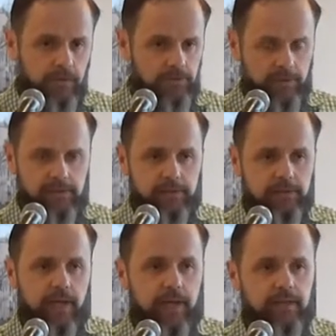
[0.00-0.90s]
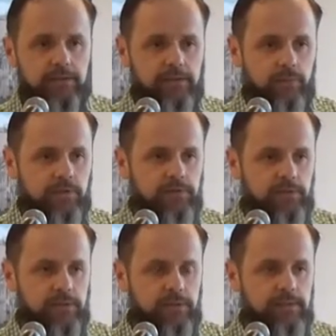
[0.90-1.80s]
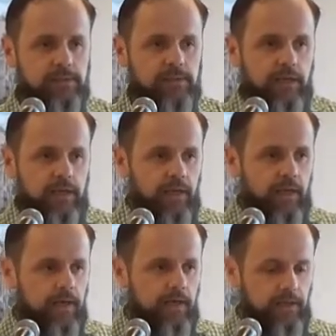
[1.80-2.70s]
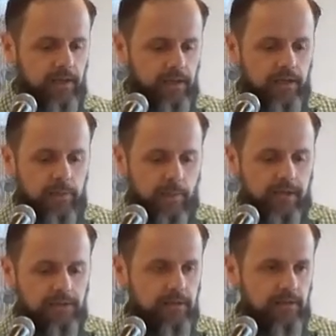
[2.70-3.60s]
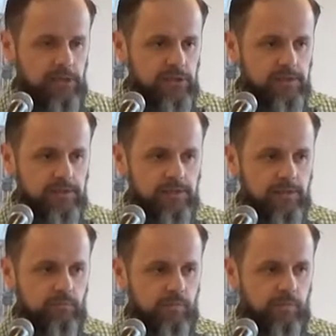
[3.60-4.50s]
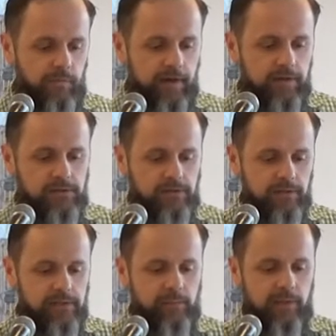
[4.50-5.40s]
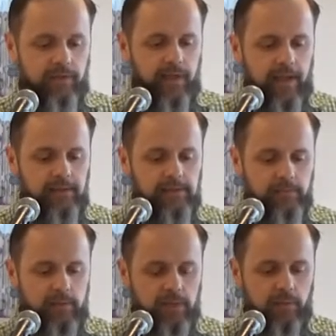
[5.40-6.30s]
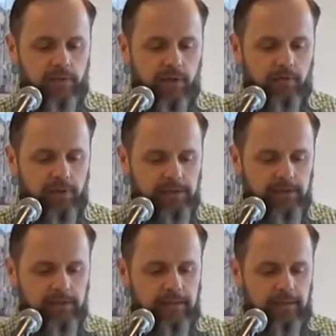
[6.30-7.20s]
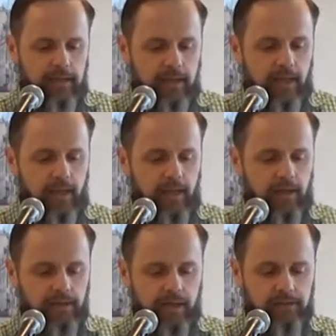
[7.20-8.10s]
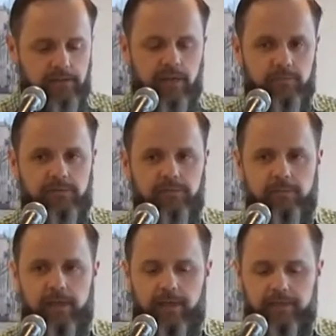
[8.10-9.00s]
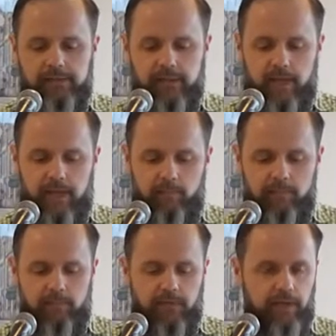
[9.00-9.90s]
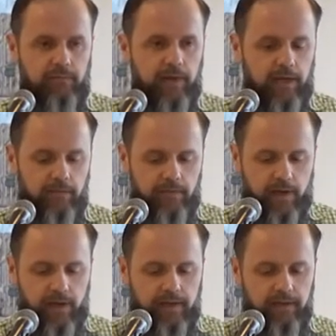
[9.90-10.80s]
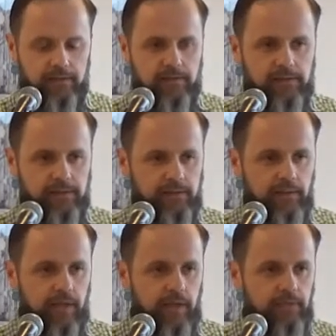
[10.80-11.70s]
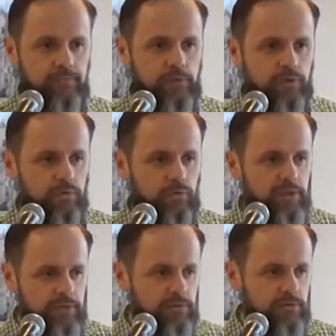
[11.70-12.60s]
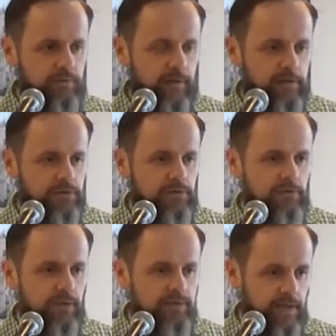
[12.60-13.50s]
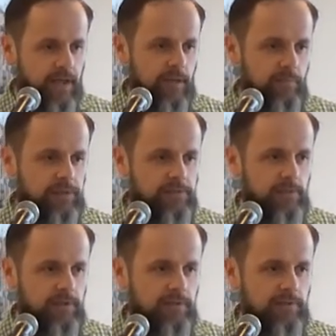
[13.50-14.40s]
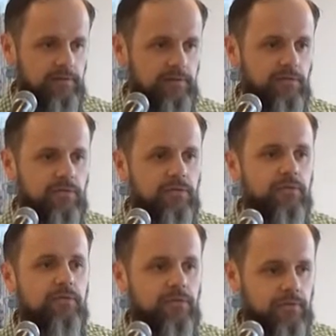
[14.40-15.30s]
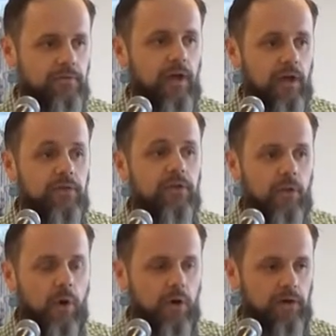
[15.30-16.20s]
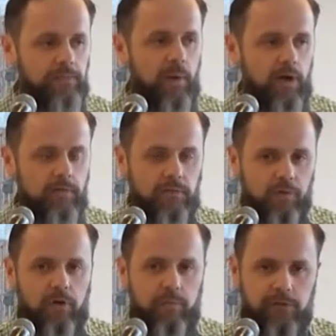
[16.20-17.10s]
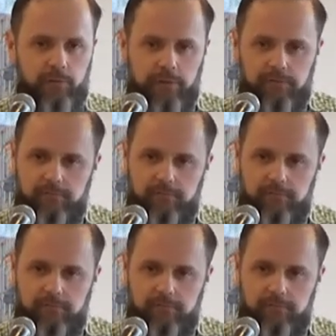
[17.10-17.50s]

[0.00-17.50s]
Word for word: So these are uh, just the words of Jesus. Uh, the kind of key bit is that Jesus refers to this bit: they hated me without reason. Uh, and that comes from uh, Psalm 35 and 69. So Jesus refers to a psalm as being the law, as part of the law, but you would